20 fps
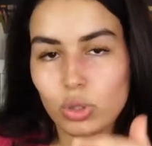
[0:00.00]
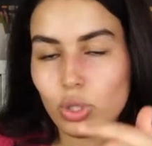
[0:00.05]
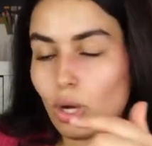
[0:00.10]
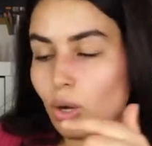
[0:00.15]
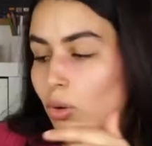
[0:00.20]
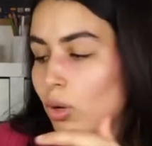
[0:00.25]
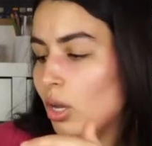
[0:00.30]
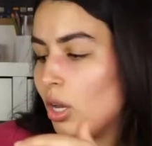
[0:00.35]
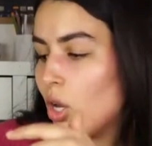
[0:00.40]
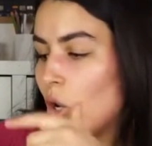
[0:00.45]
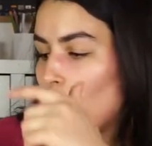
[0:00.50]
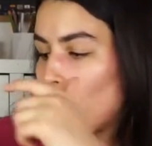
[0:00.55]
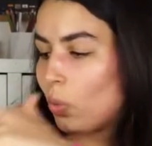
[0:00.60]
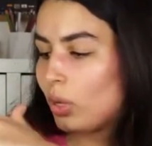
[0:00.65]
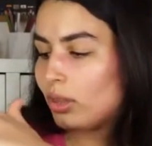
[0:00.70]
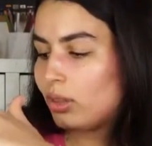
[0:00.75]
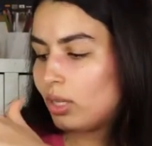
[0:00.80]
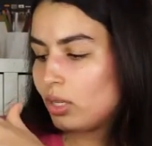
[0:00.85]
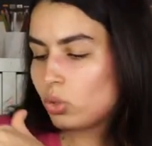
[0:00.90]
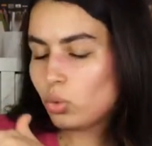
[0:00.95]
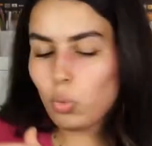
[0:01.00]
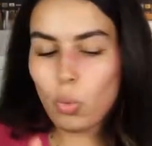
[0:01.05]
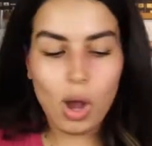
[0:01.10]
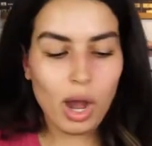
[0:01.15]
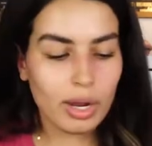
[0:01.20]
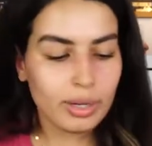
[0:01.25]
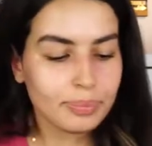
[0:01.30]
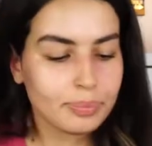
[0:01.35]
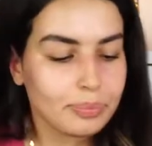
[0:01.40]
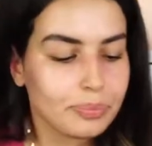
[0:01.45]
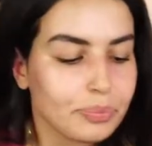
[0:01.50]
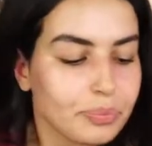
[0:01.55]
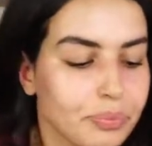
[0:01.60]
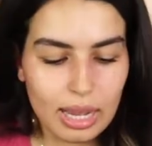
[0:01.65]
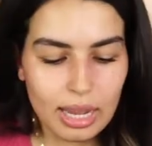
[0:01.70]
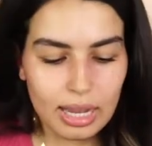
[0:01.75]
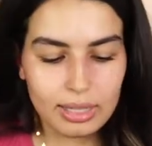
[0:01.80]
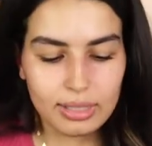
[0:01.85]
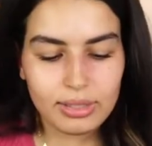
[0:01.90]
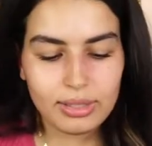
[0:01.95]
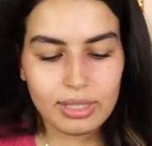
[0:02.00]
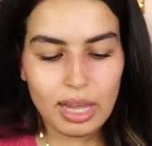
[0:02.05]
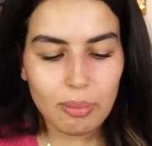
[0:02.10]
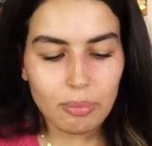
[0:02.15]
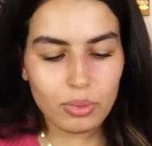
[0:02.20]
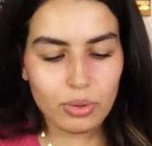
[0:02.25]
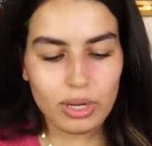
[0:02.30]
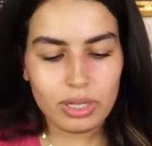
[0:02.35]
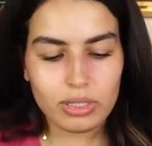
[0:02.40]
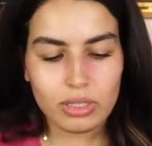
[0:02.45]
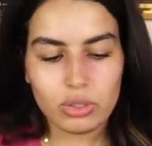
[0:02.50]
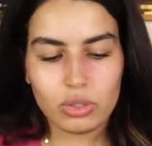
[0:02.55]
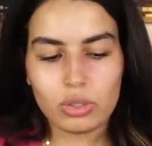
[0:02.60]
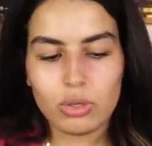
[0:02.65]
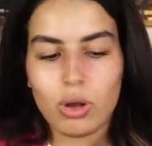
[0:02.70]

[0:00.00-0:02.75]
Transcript: So with this one, it's separated.